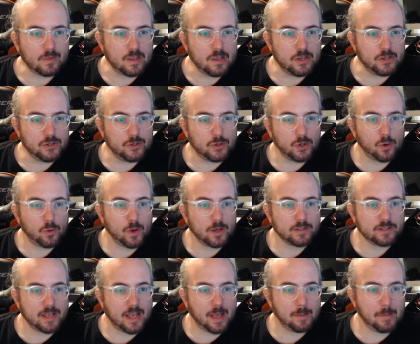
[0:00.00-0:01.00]
You know
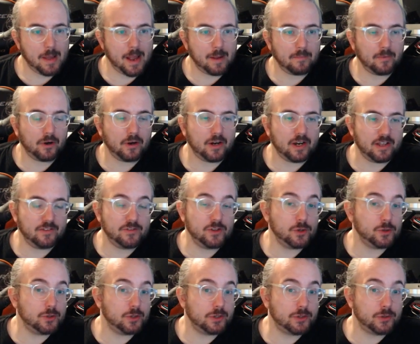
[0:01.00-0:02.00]
what, M Hammer? If
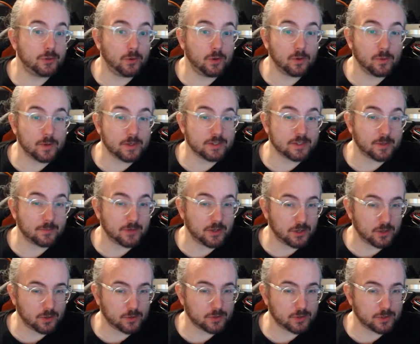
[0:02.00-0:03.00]
you truly want
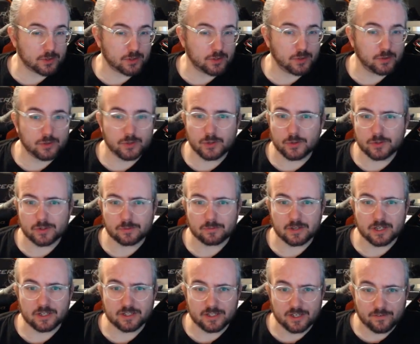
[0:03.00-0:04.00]
something, to do
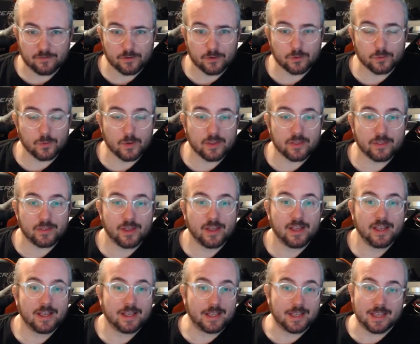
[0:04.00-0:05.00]
something different with,
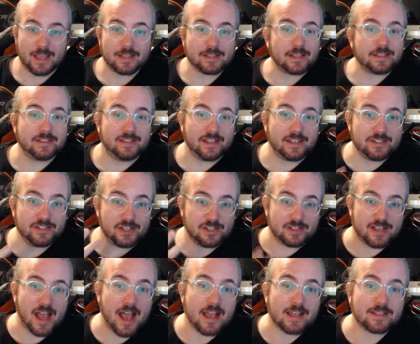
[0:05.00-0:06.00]
get a
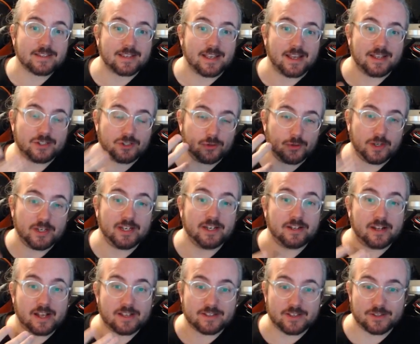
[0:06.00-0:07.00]
Digitact and treat
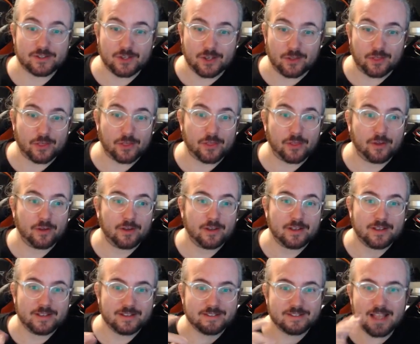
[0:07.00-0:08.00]
it as a synth.
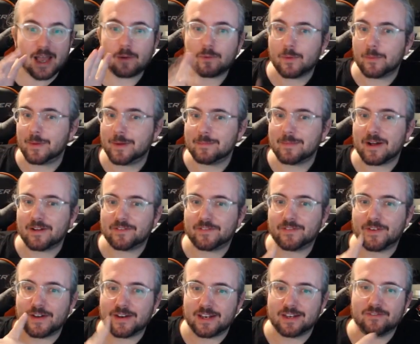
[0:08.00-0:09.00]
That would be my
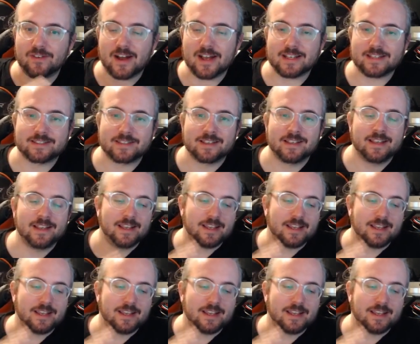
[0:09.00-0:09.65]
fun advice.